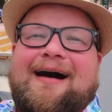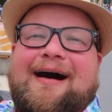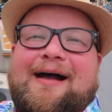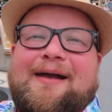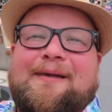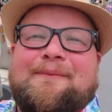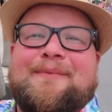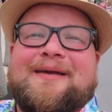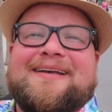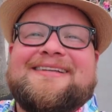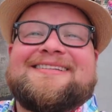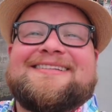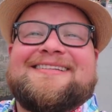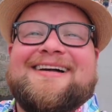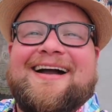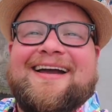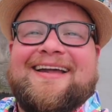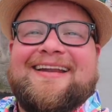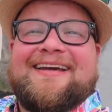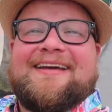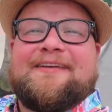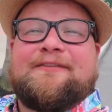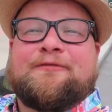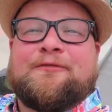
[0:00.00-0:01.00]
I'm
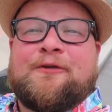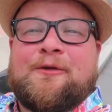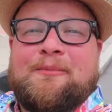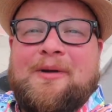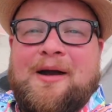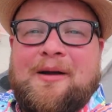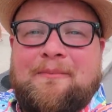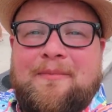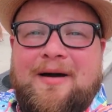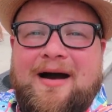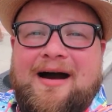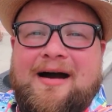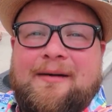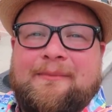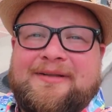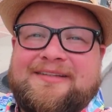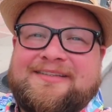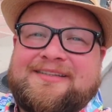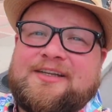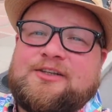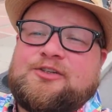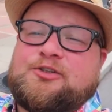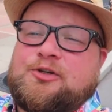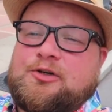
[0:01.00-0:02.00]
excited for my mom
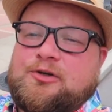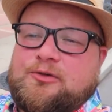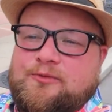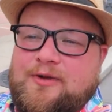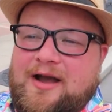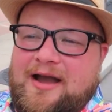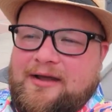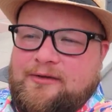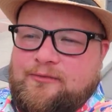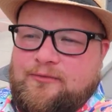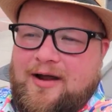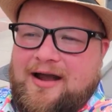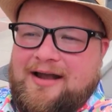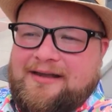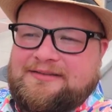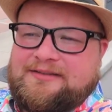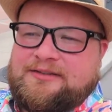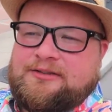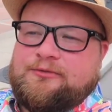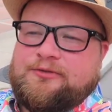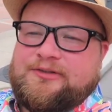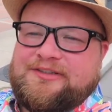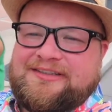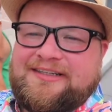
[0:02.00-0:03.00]
and sister to ride
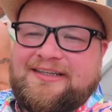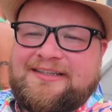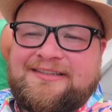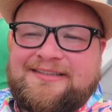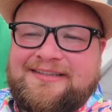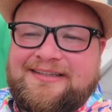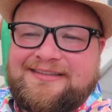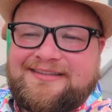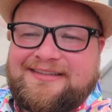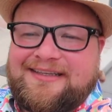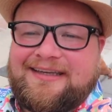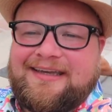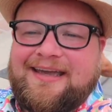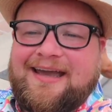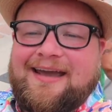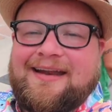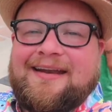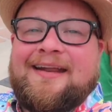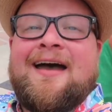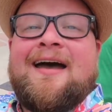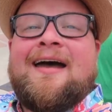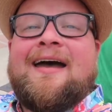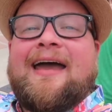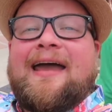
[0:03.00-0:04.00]
Rise of the Resistance
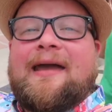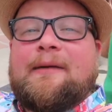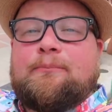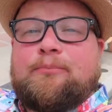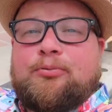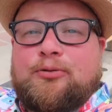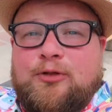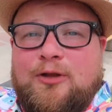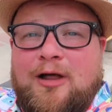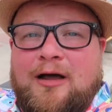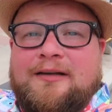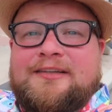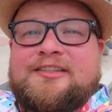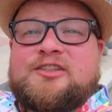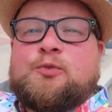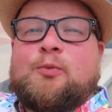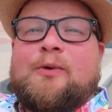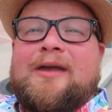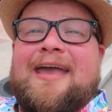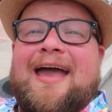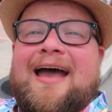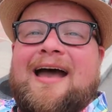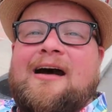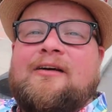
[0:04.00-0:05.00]
again, and plus
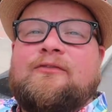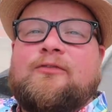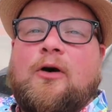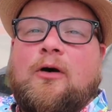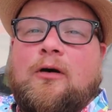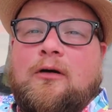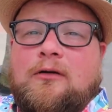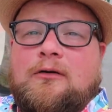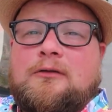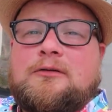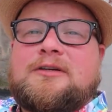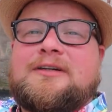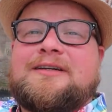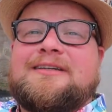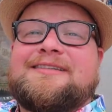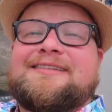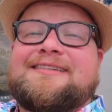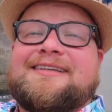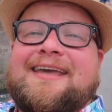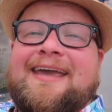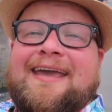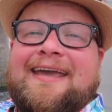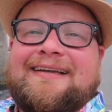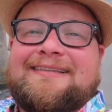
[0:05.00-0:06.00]
we have
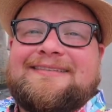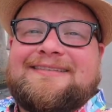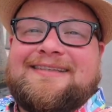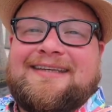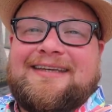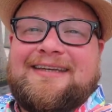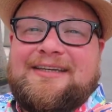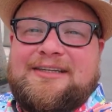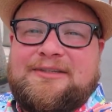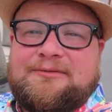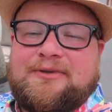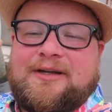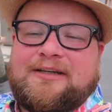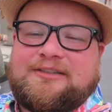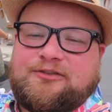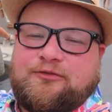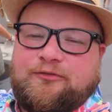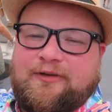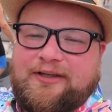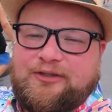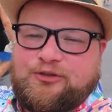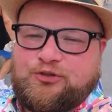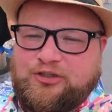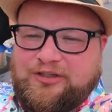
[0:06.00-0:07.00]
Olga's Canteen
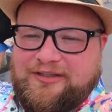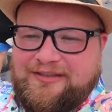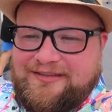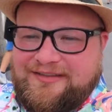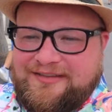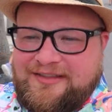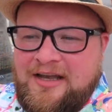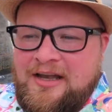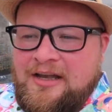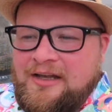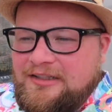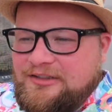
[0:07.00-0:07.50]
reservations,